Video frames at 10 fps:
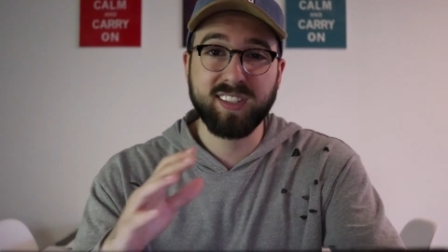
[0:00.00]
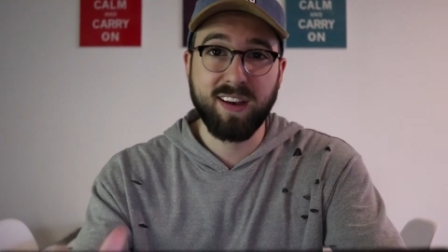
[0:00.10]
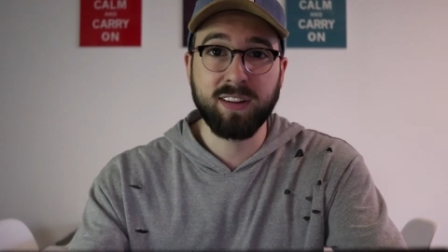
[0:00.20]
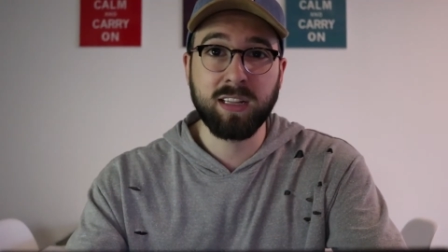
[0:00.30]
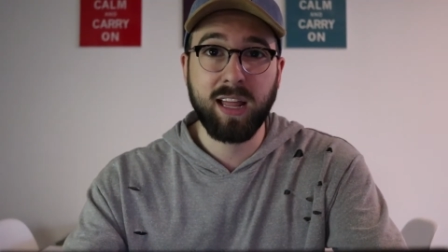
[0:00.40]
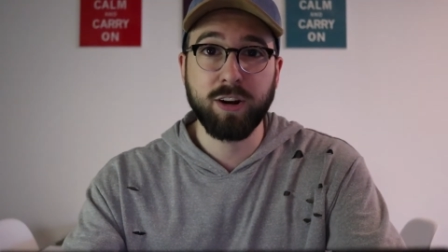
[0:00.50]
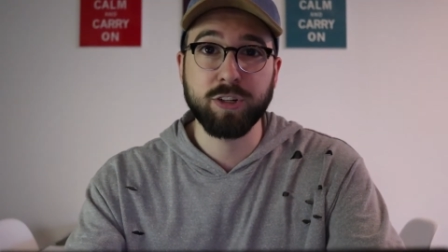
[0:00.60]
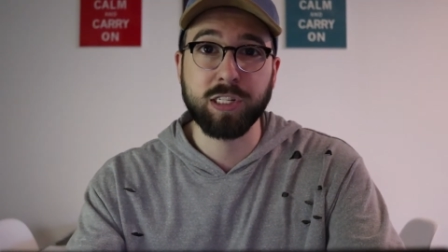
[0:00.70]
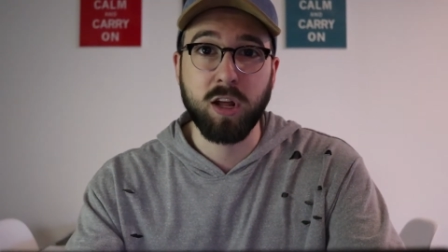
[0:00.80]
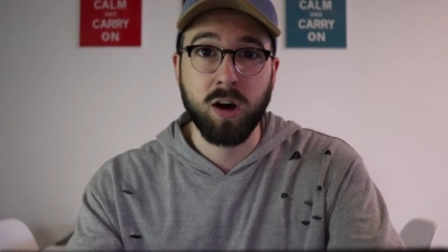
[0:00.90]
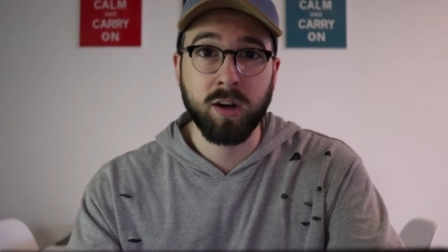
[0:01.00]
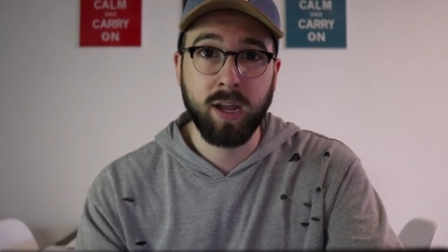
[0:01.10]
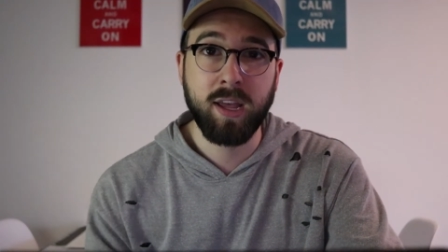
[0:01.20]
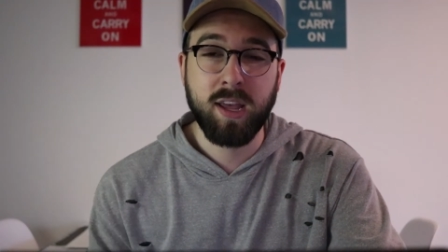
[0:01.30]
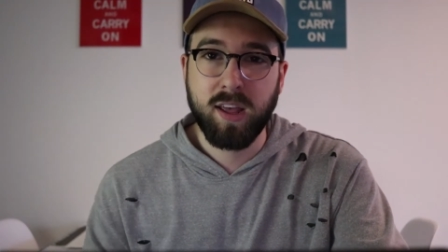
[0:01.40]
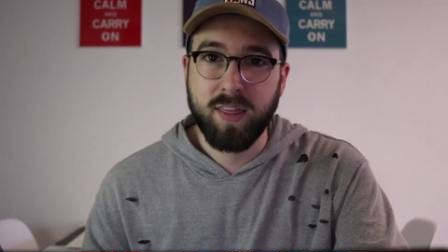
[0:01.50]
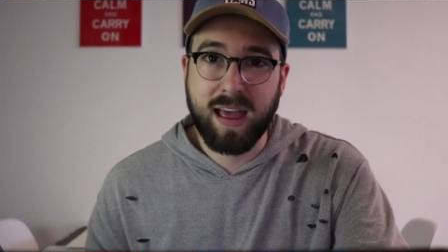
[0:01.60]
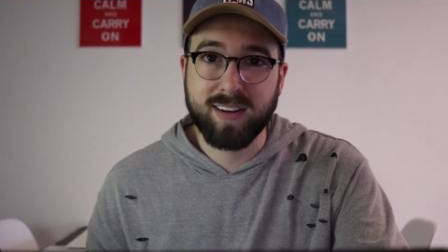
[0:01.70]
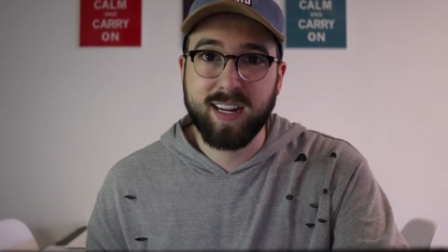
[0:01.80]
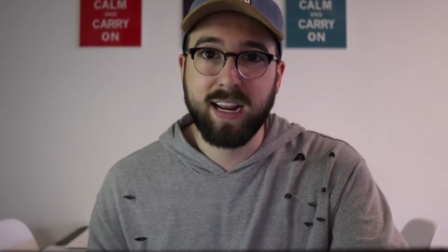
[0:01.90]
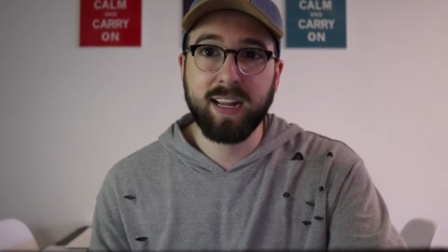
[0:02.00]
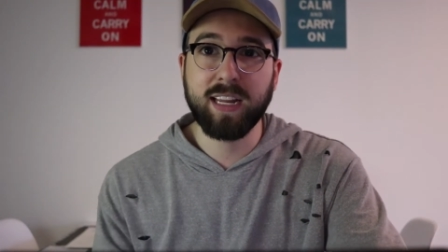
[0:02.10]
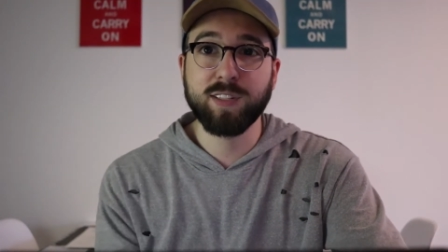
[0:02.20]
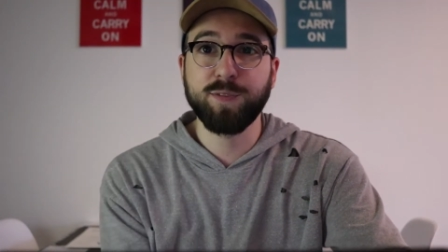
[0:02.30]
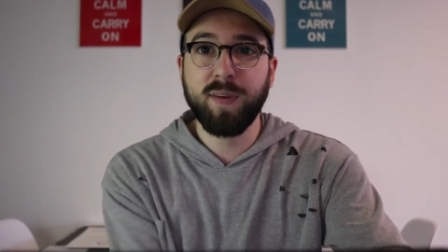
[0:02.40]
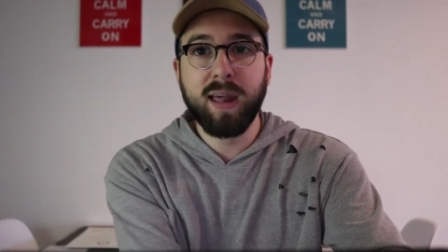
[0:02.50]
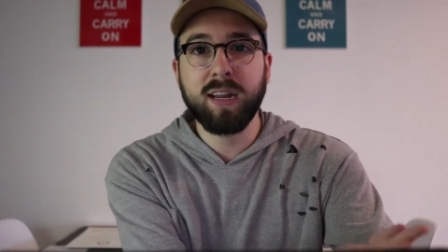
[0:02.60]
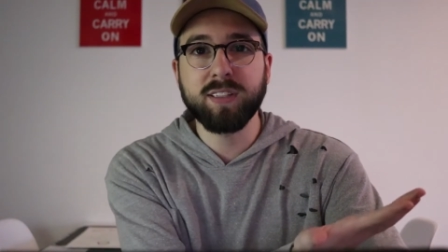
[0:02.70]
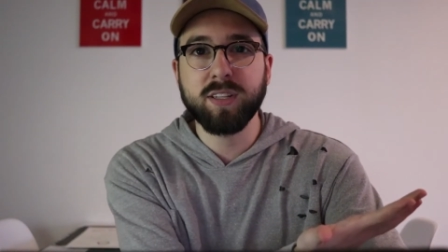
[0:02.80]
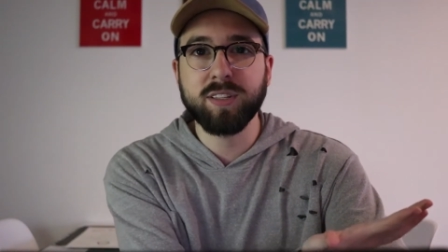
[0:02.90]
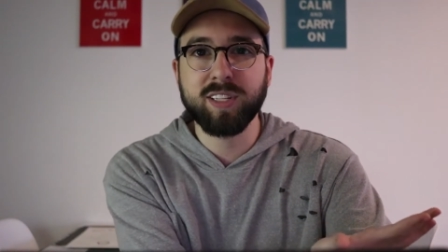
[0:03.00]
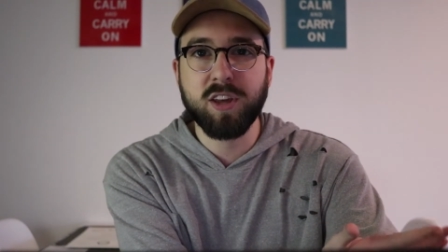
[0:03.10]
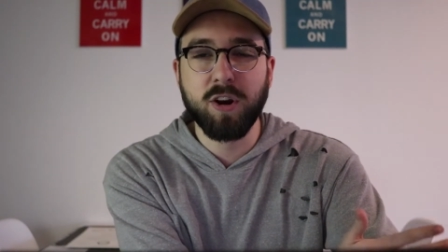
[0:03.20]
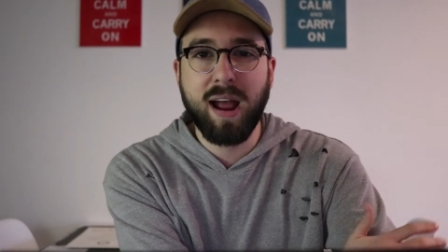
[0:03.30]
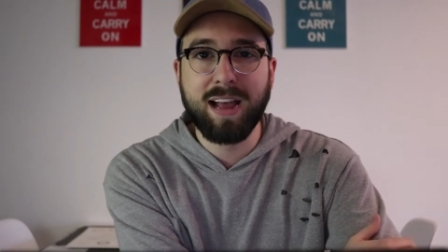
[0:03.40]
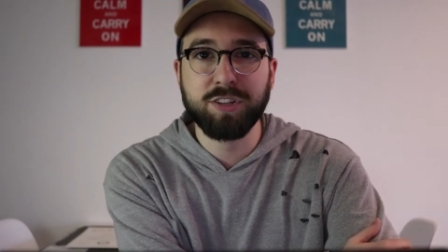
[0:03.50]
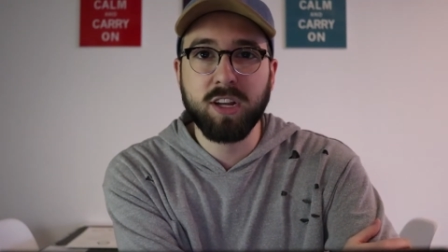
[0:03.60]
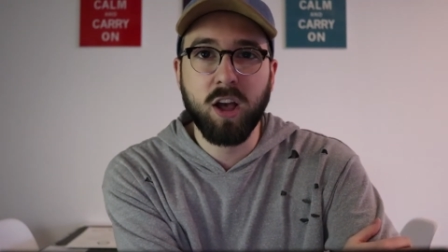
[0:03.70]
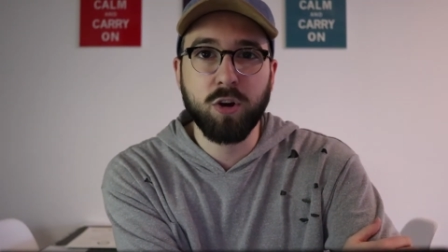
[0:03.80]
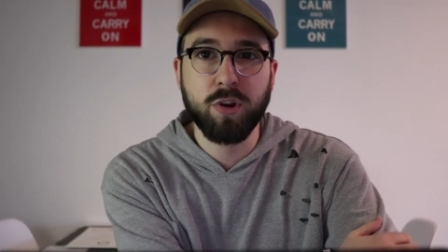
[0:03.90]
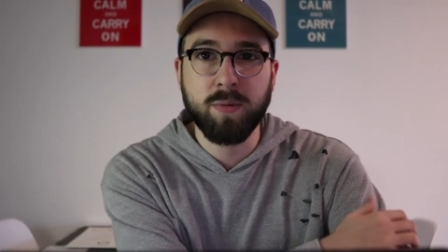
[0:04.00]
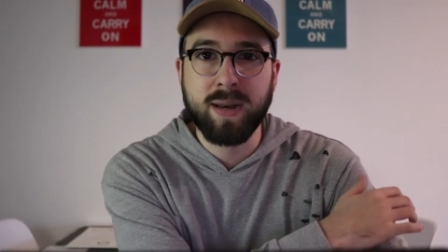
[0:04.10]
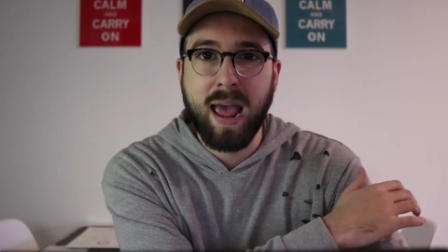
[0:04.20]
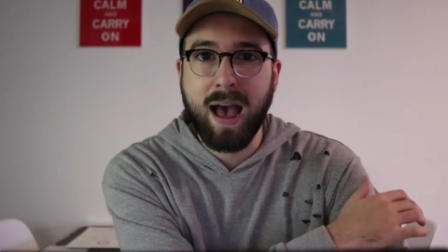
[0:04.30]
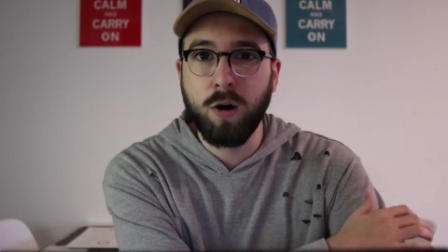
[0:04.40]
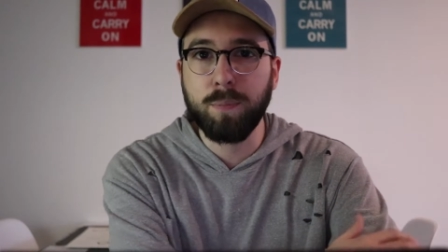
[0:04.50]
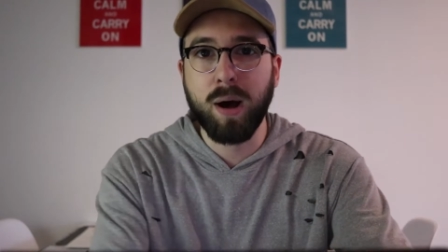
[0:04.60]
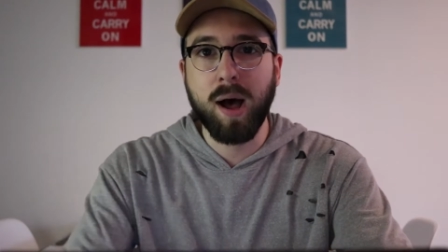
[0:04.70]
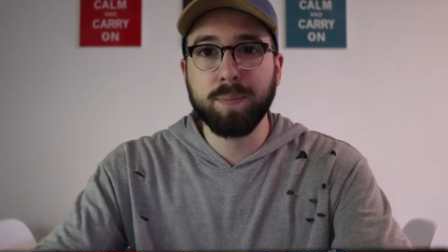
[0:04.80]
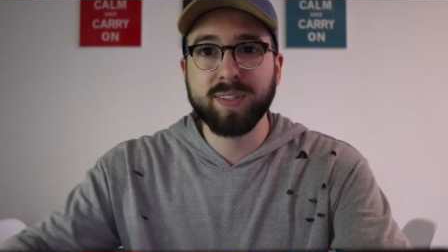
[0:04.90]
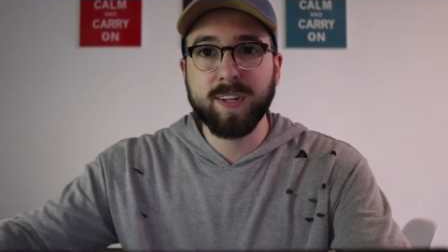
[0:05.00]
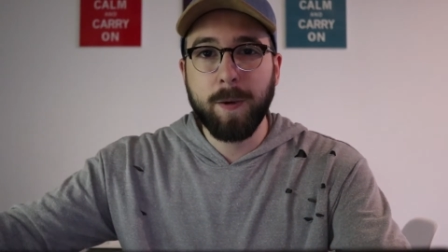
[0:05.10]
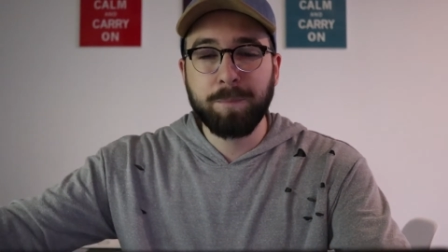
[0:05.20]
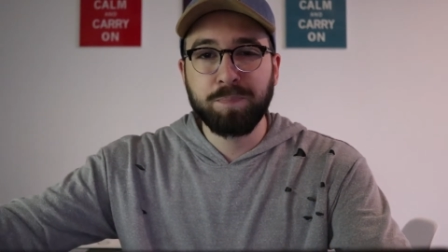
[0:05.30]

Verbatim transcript: seven letters long. That data gets fed into the secure hashing algorithm and out pops